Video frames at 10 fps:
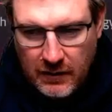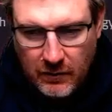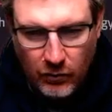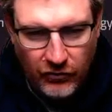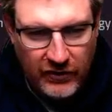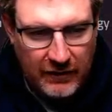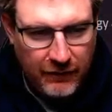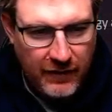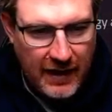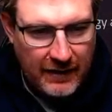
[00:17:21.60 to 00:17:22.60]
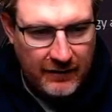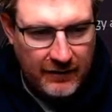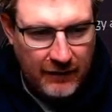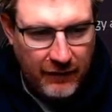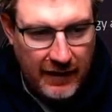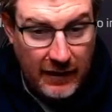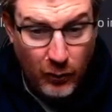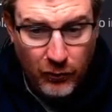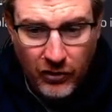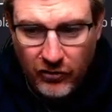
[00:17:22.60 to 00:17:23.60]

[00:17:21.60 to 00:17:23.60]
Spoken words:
we'll see if that helps us.